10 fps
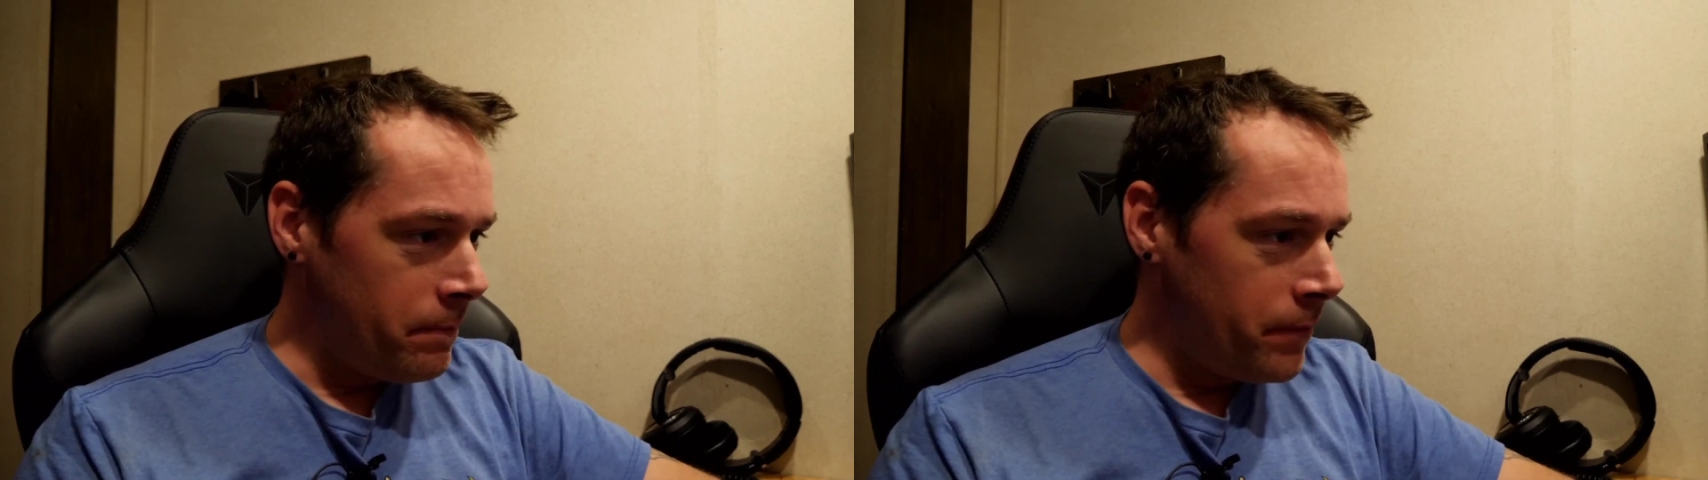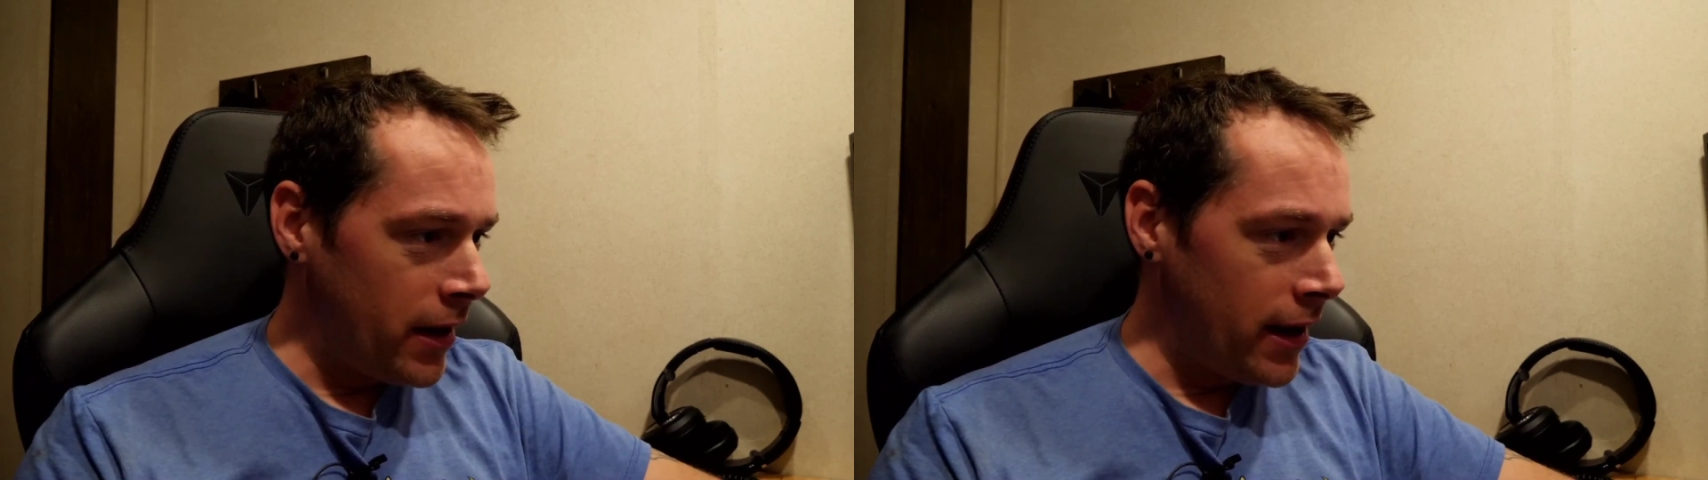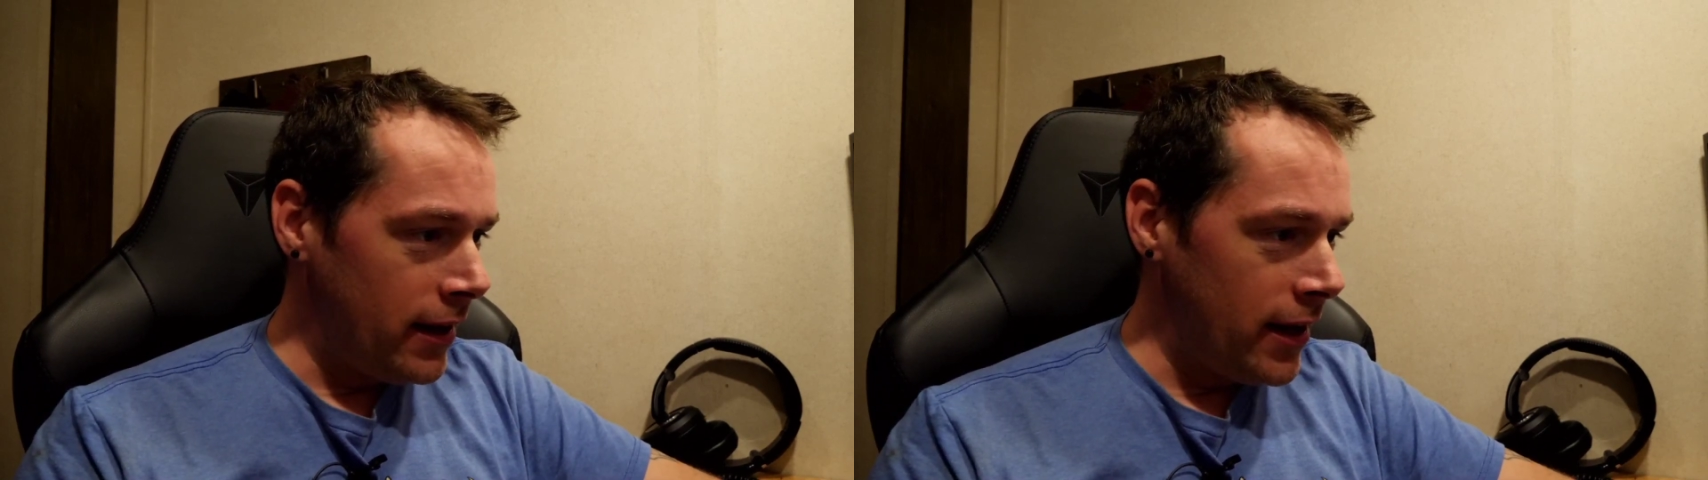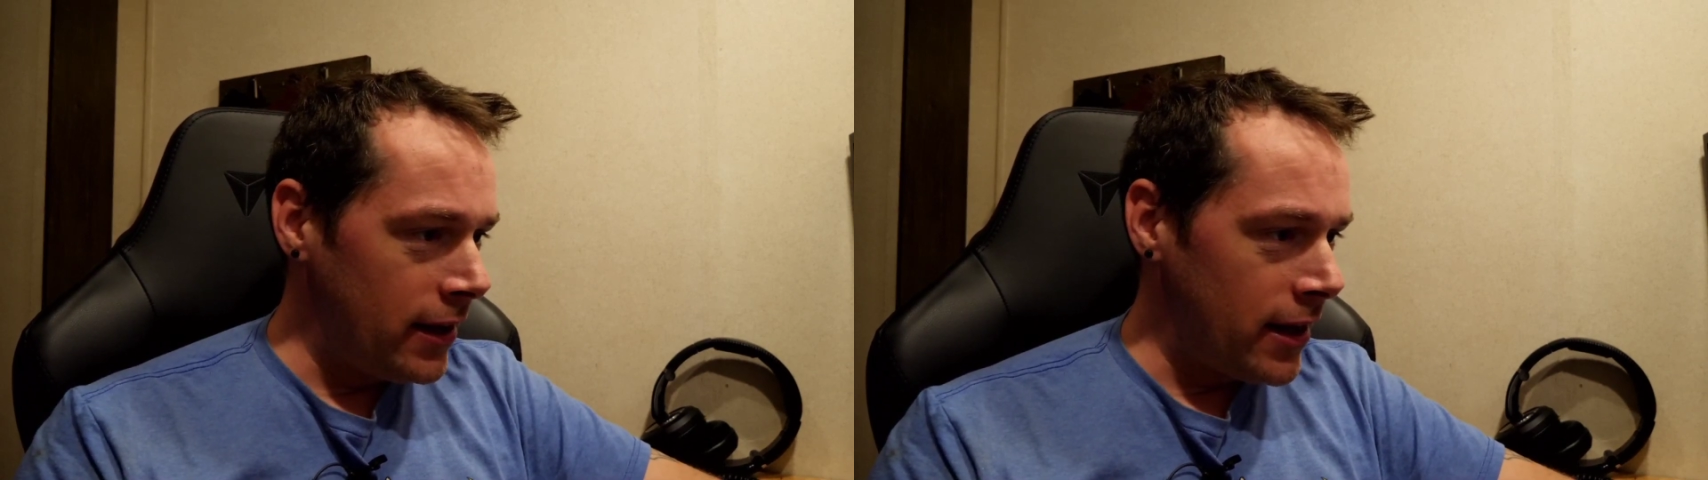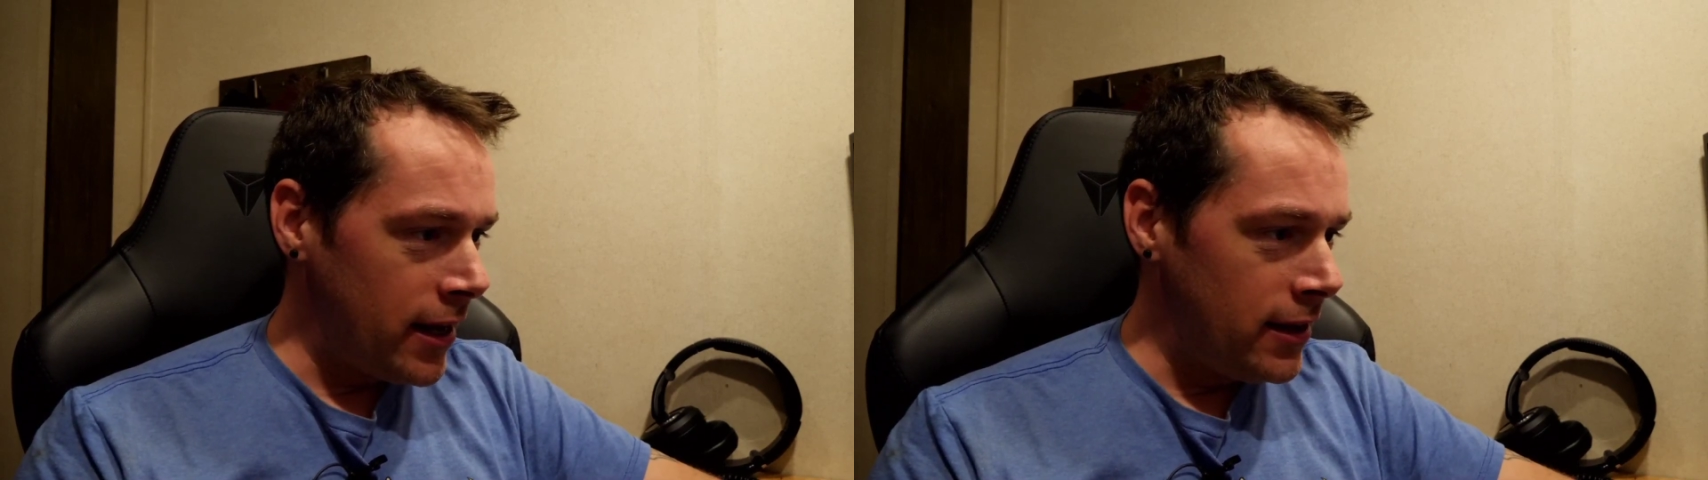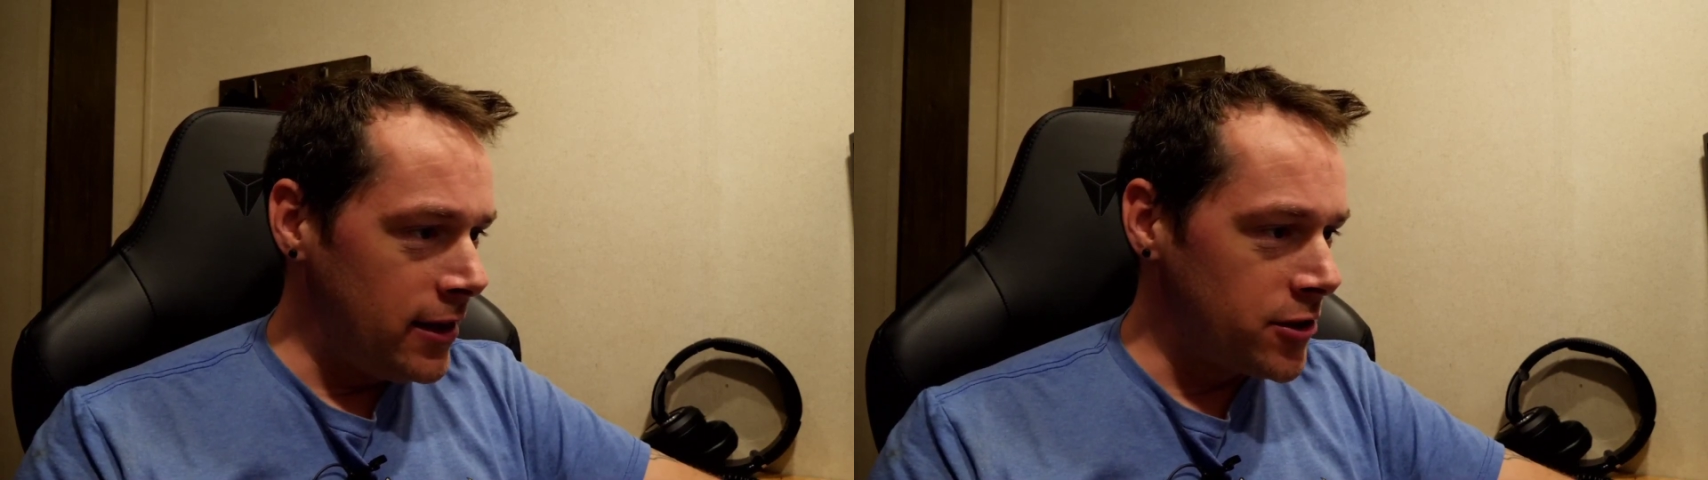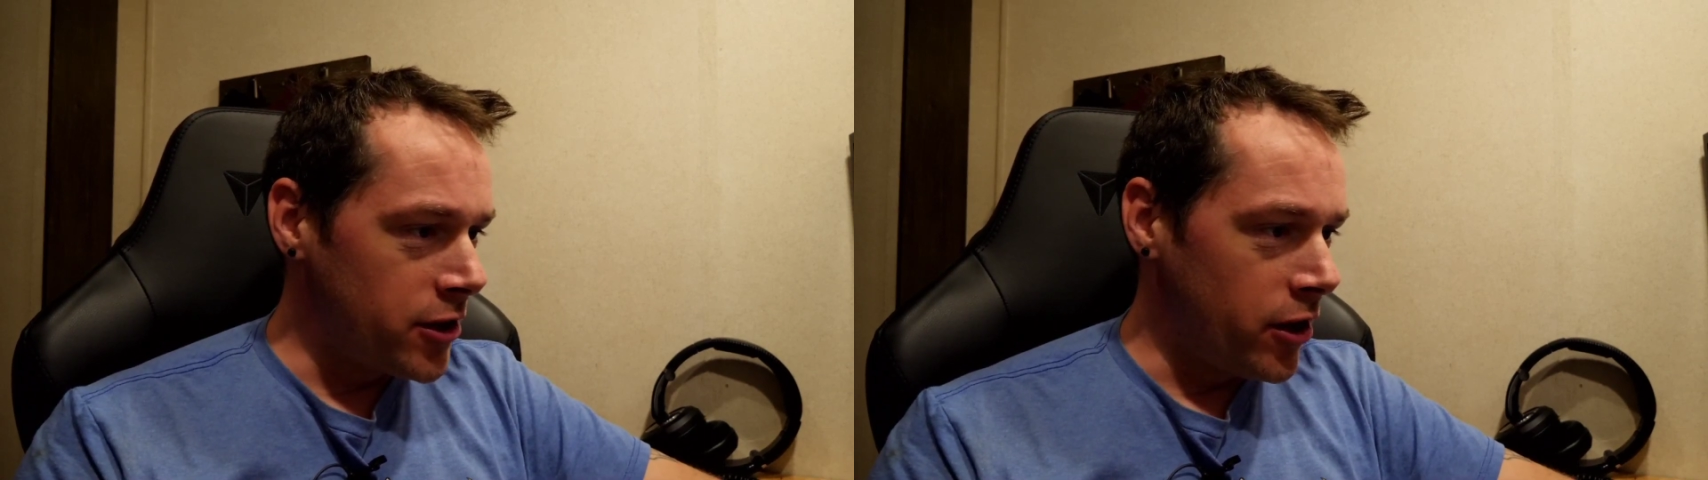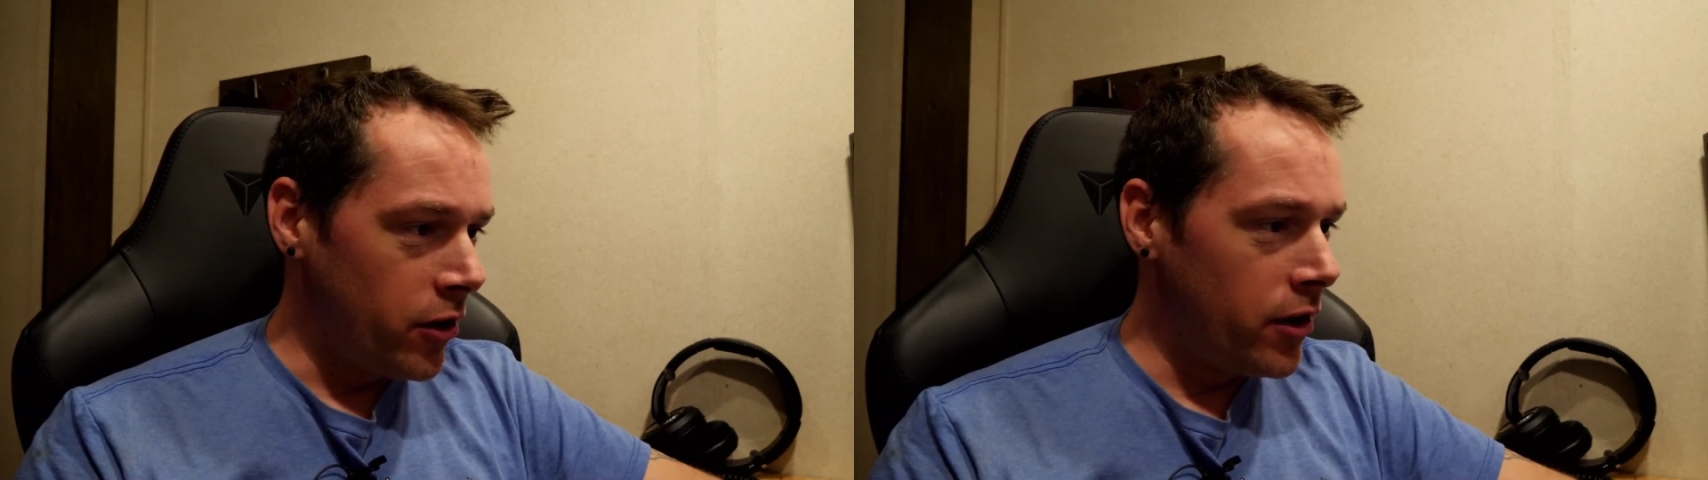I got an 89
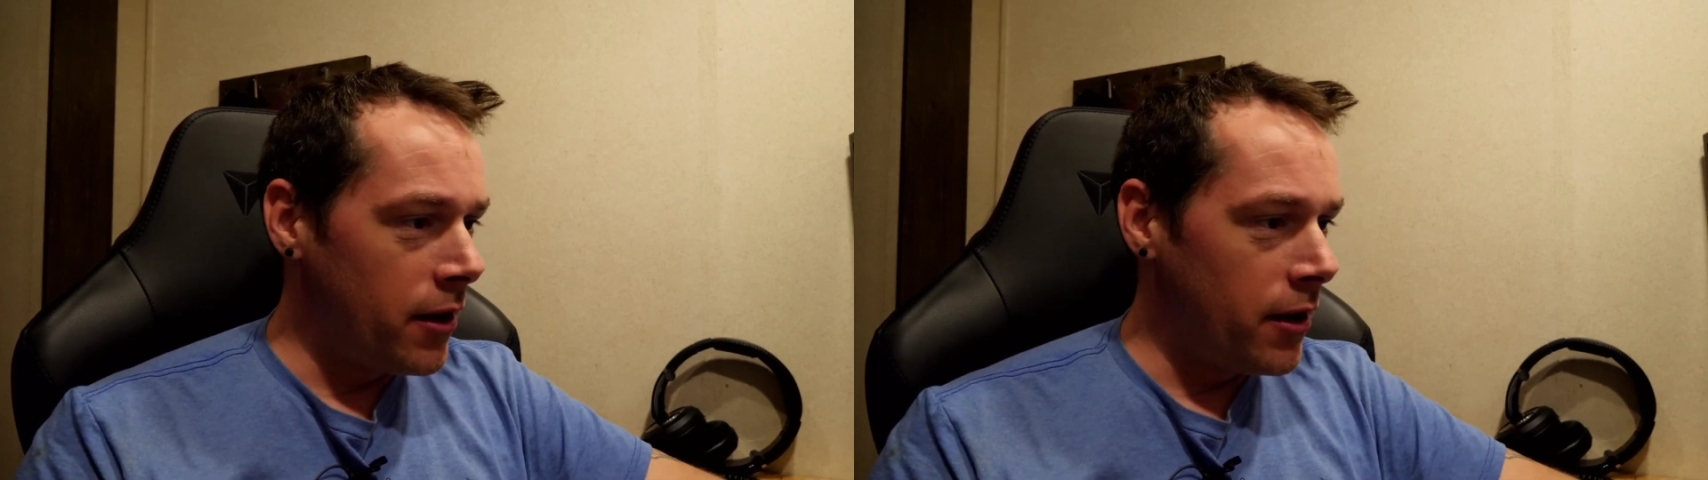EasyGo.